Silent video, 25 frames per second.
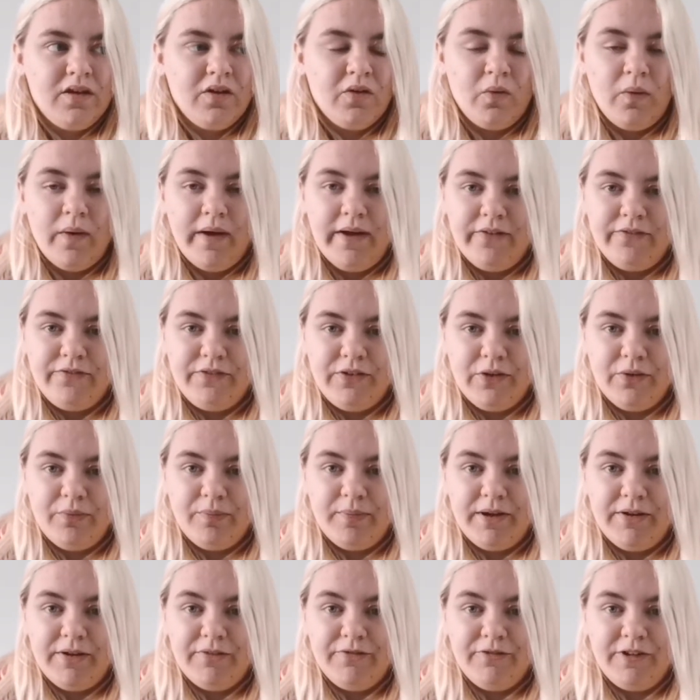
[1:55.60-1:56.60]
Quite a few of
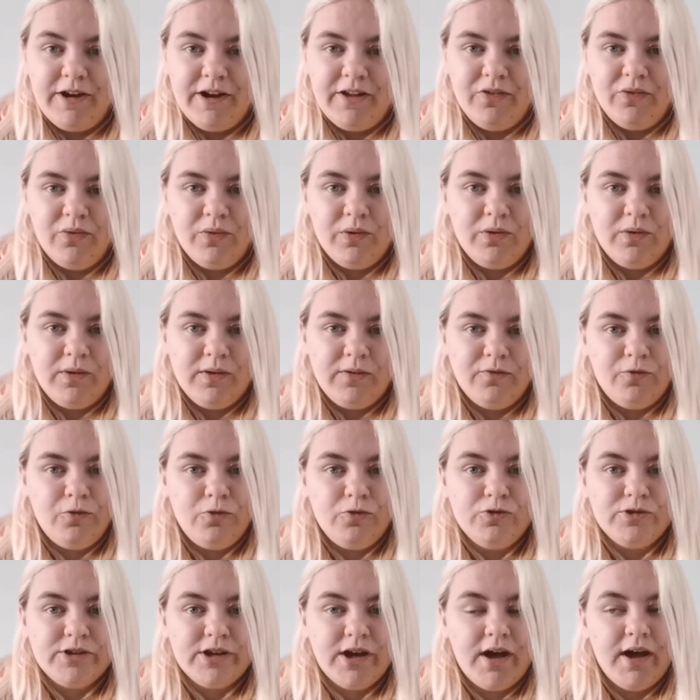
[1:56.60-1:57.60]
my friends are doing
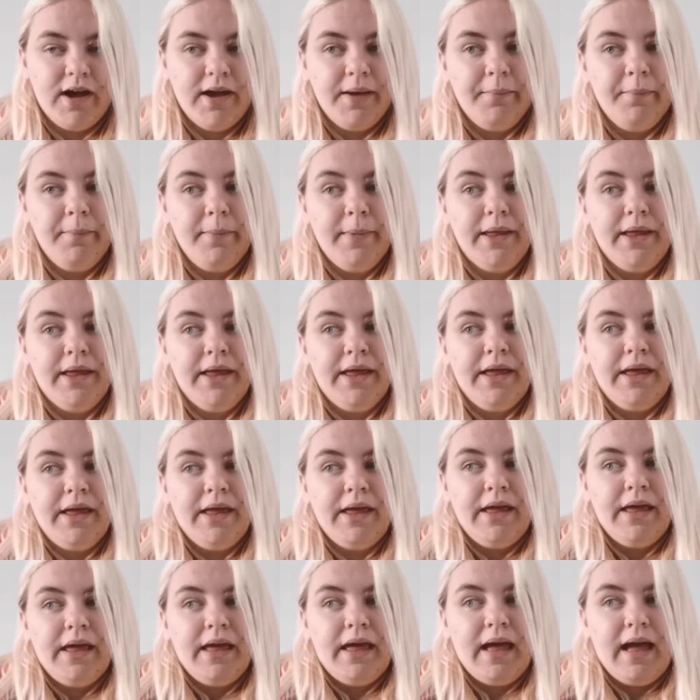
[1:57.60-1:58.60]
full-time,
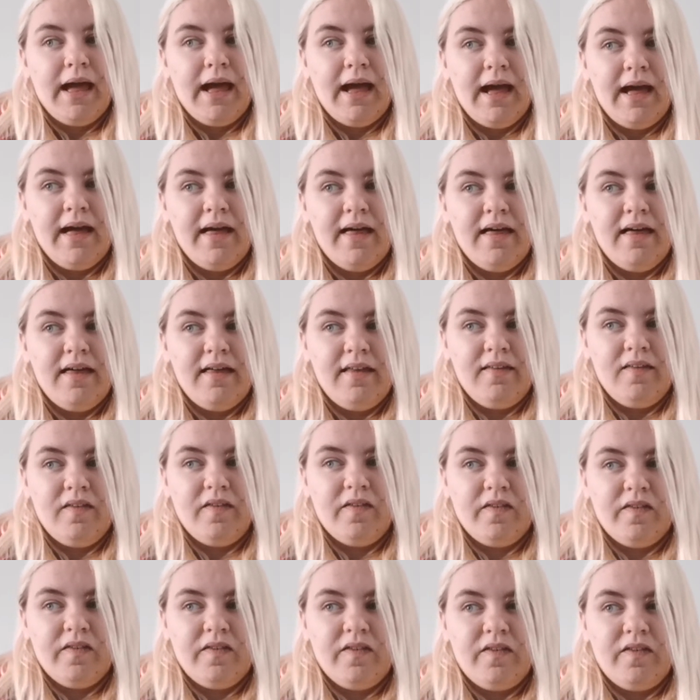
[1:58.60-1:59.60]
and
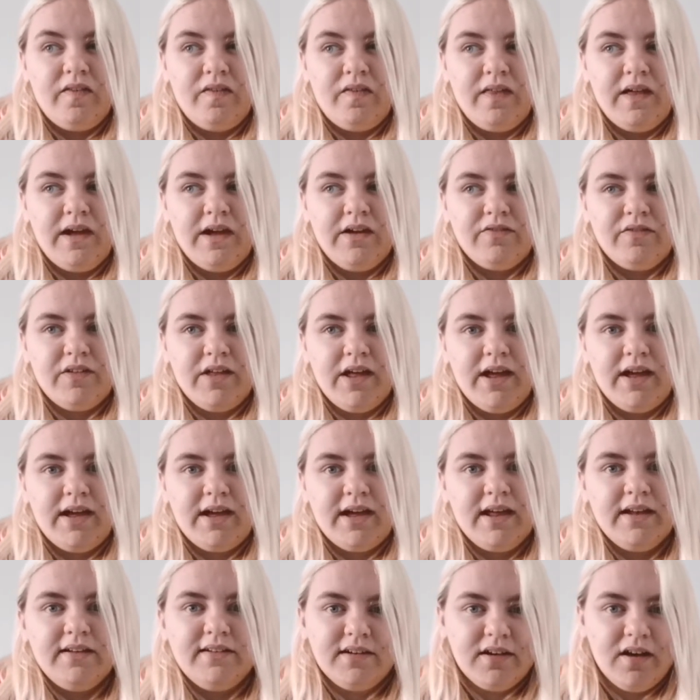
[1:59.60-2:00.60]
they've
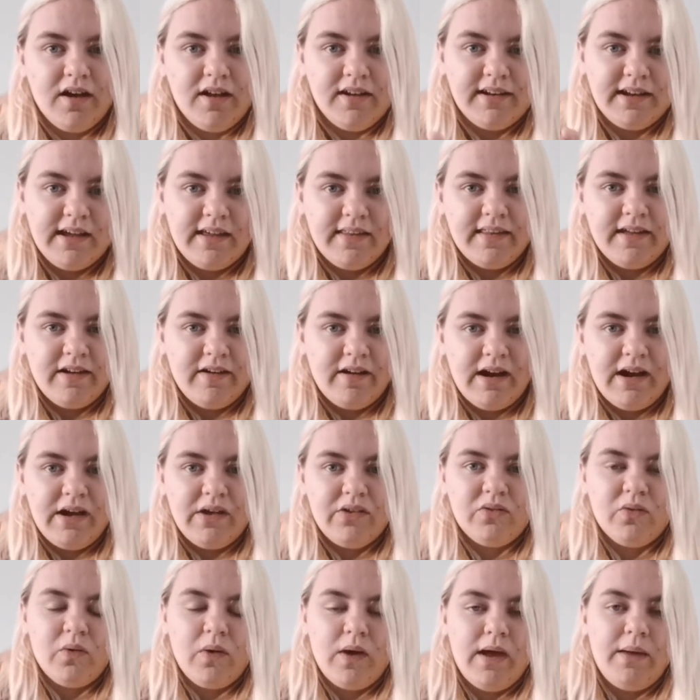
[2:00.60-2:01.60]
had to cut down their
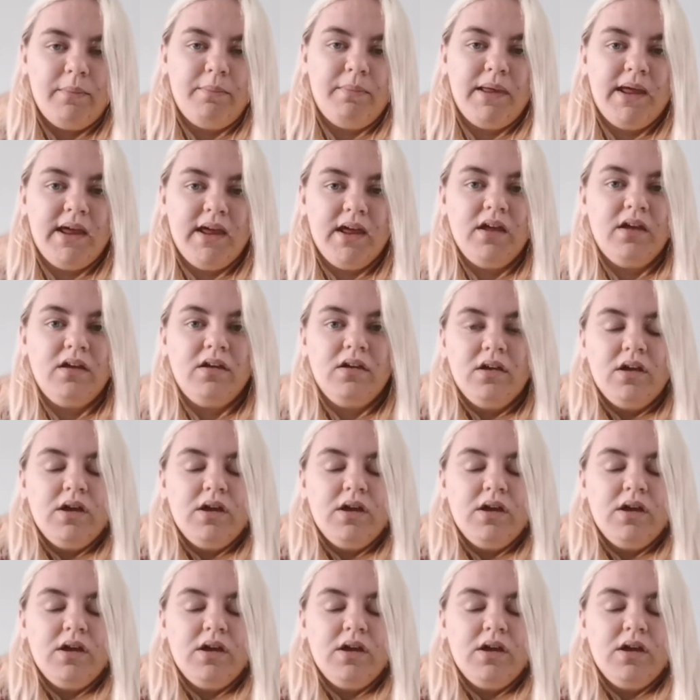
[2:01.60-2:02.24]
hours quite a bit